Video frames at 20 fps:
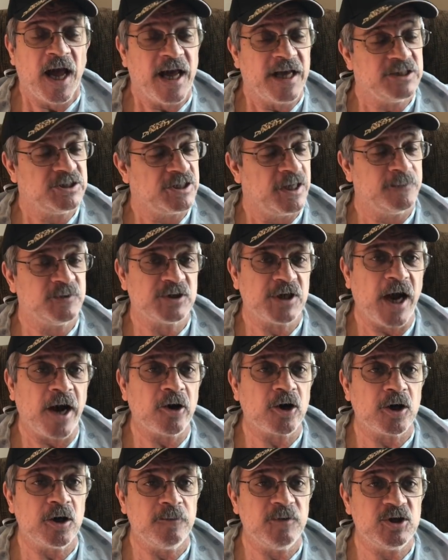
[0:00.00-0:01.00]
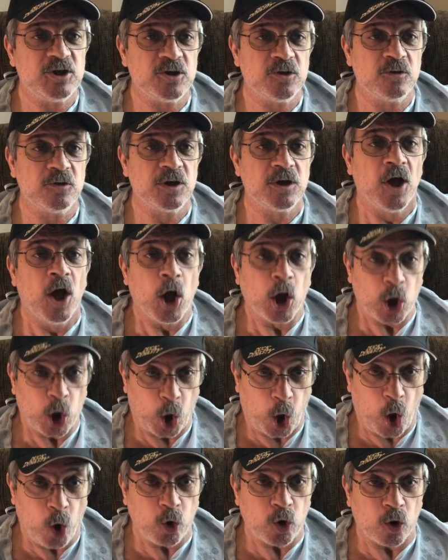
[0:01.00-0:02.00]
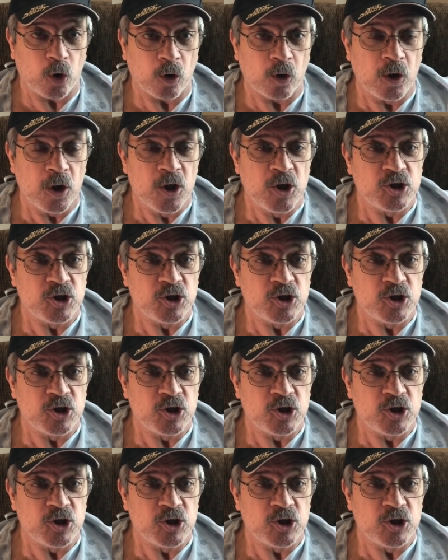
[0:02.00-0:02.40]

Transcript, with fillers: And James and I are going to be doing local.